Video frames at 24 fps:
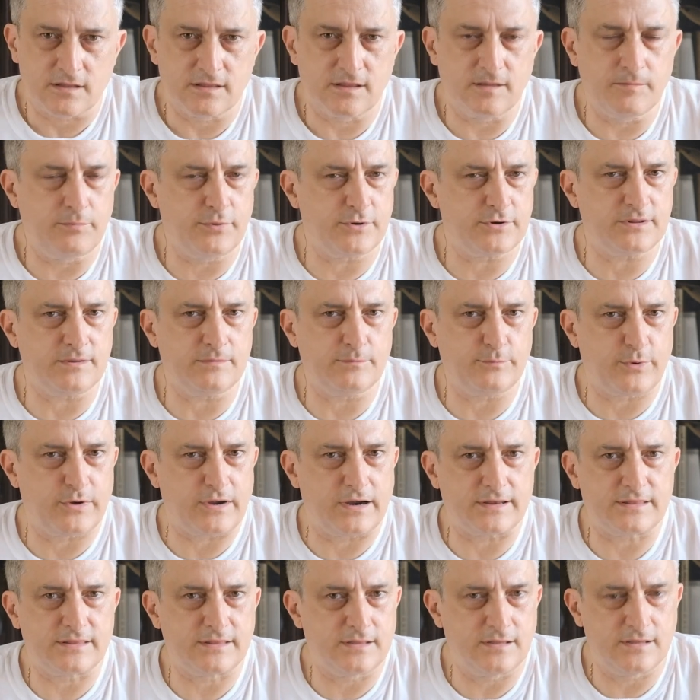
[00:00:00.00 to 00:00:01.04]
The important
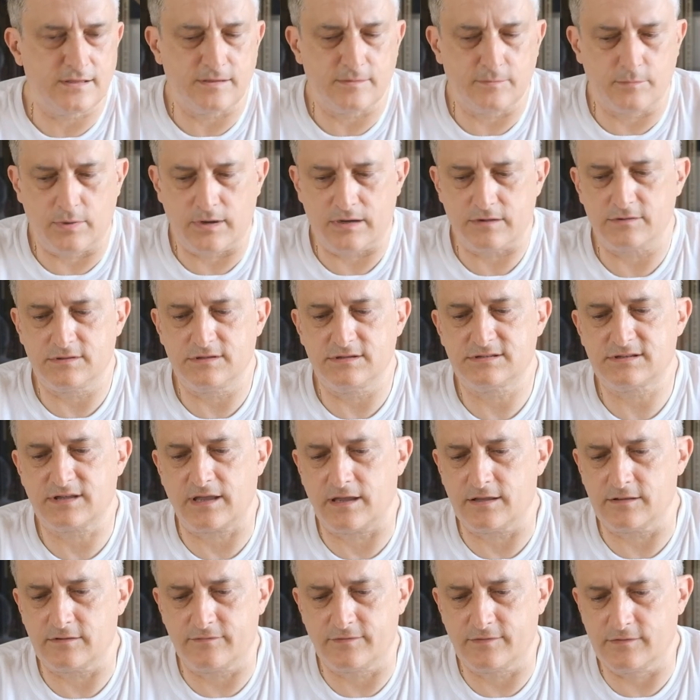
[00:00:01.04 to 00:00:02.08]
part about this
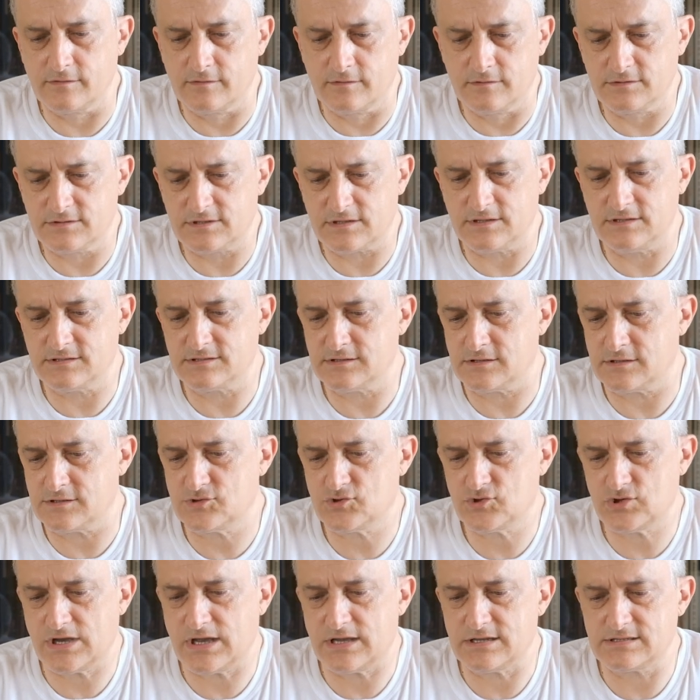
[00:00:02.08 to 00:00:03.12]
kind of tools is not
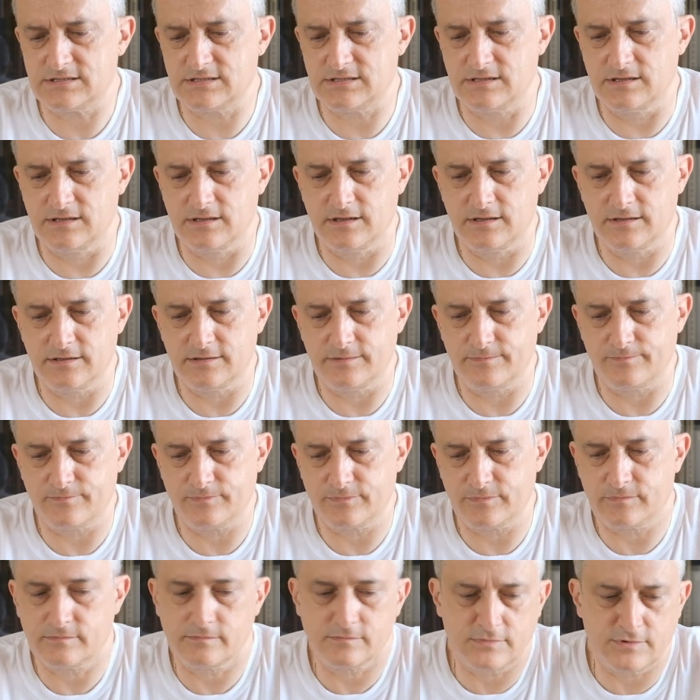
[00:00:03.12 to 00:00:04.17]
just
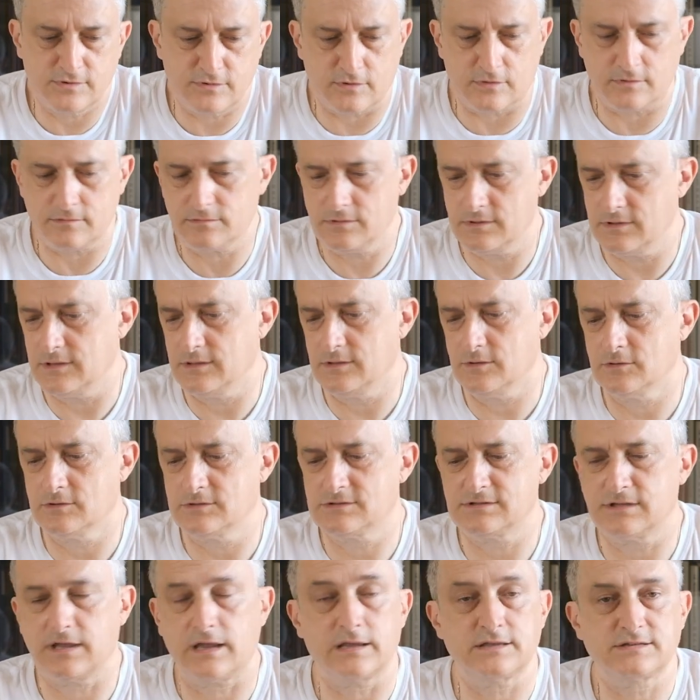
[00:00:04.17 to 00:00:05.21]
you know, it
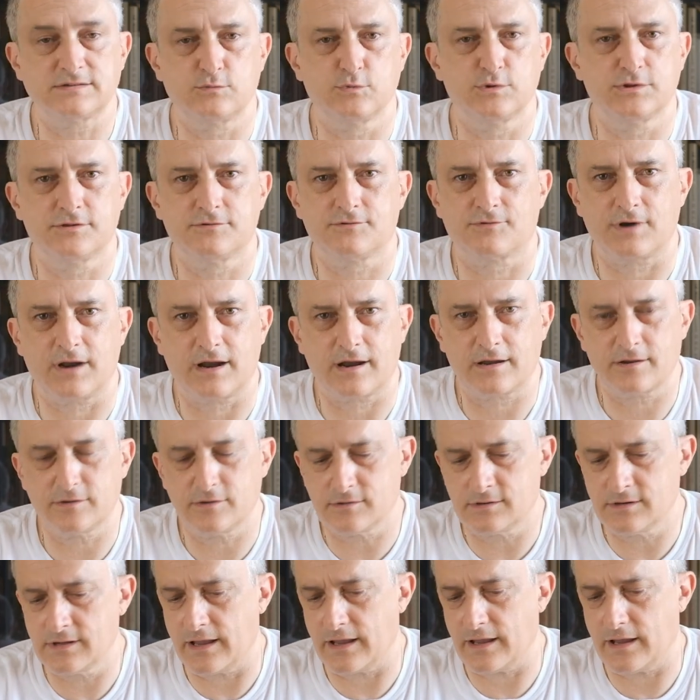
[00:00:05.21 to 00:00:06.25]
looks nice with
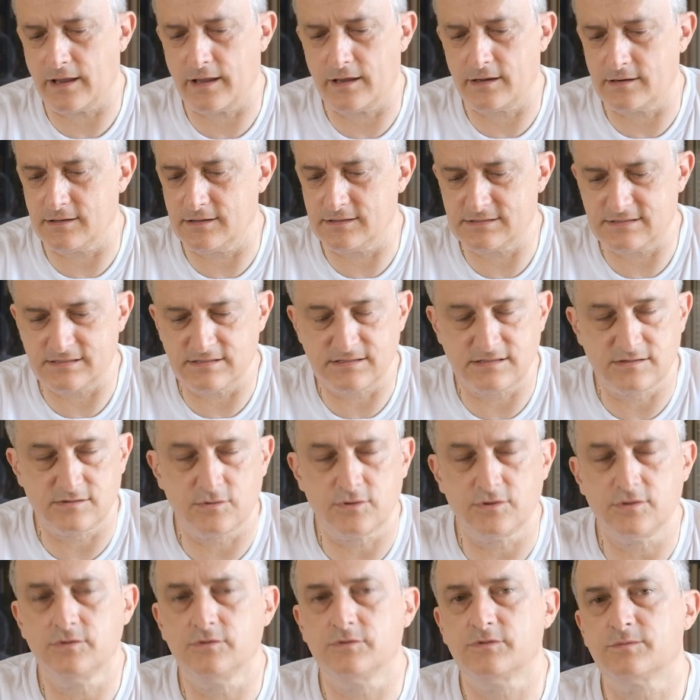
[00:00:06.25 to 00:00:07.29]
Dragon and it's easy
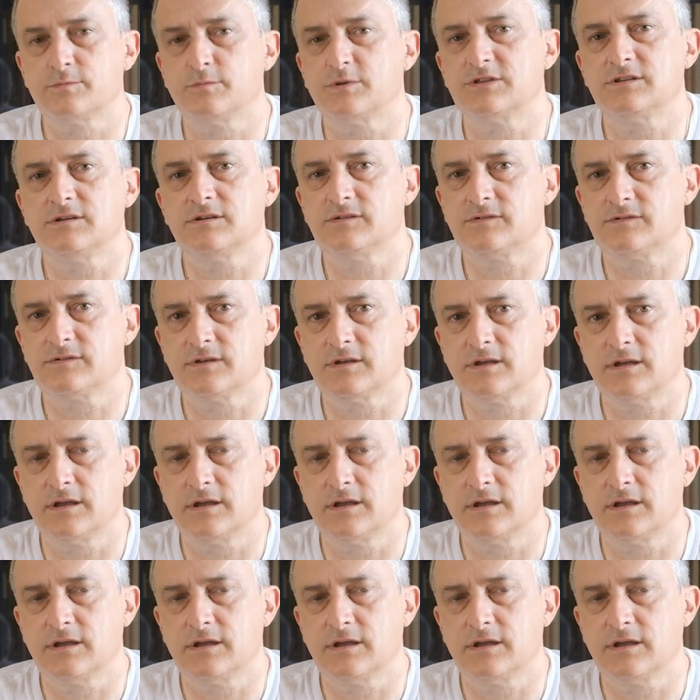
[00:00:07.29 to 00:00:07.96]
to use, but is